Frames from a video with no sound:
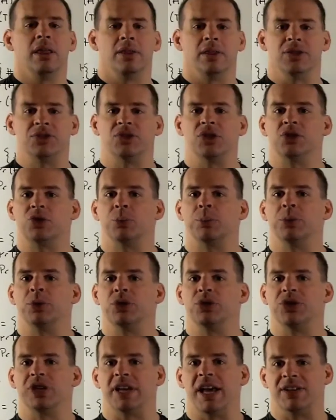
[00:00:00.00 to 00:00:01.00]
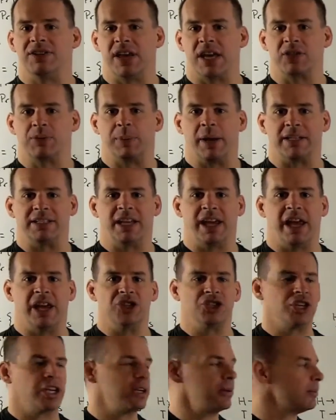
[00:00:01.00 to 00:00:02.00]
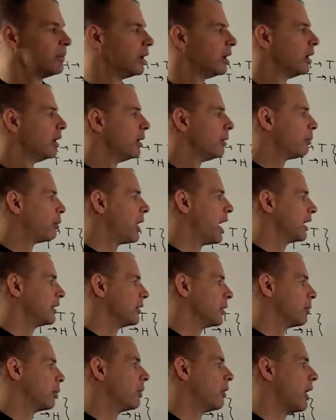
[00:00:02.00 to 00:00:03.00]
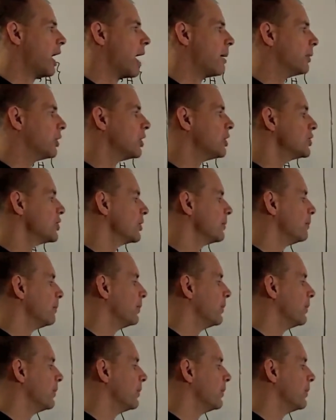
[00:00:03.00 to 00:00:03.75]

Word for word: This distribution has expectation, product of the parameters,